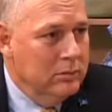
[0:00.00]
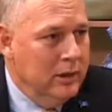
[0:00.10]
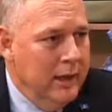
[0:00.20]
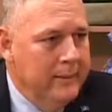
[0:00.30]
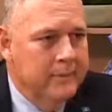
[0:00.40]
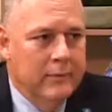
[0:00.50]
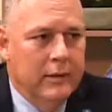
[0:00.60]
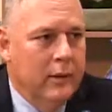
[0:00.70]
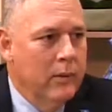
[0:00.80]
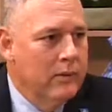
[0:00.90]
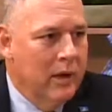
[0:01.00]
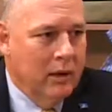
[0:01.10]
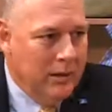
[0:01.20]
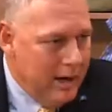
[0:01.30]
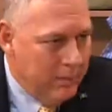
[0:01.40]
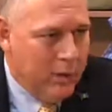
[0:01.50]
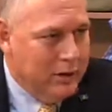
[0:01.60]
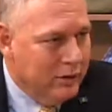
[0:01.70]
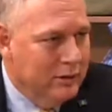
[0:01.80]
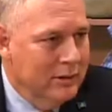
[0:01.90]
Okay, there was a lot of
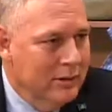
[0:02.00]
pressure